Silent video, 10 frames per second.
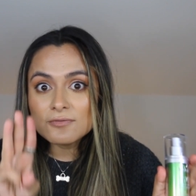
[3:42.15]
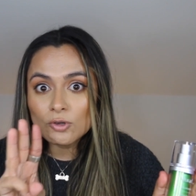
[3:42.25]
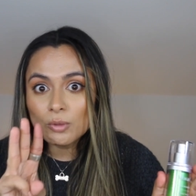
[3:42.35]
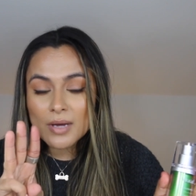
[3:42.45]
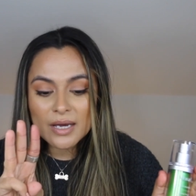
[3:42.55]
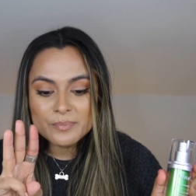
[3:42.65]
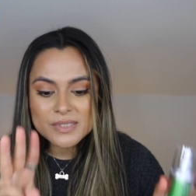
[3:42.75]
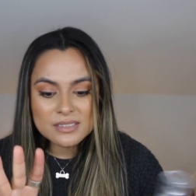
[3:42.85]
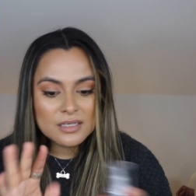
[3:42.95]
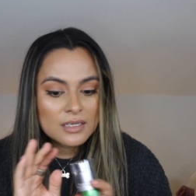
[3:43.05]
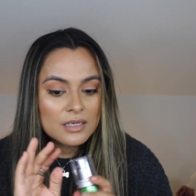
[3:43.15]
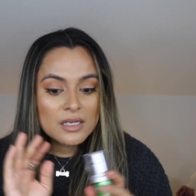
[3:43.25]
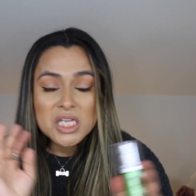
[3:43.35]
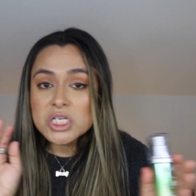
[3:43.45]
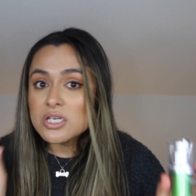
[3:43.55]
full pumps.
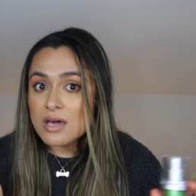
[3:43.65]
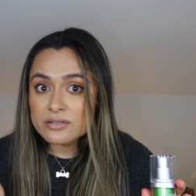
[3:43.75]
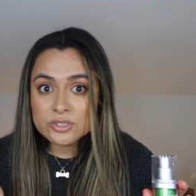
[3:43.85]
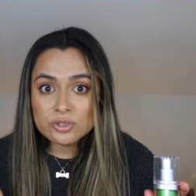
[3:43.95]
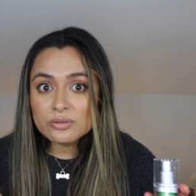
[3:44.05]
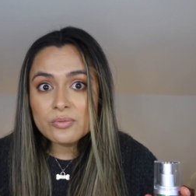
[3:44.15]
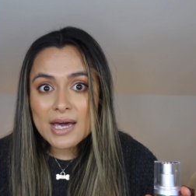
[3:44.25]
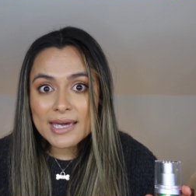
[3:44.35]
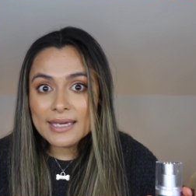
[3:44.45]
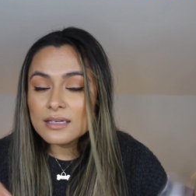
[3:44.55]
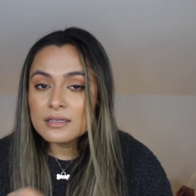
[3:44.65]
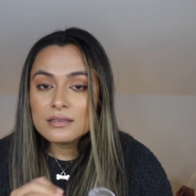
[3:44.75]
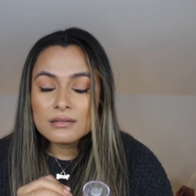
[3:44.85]
Not sure why,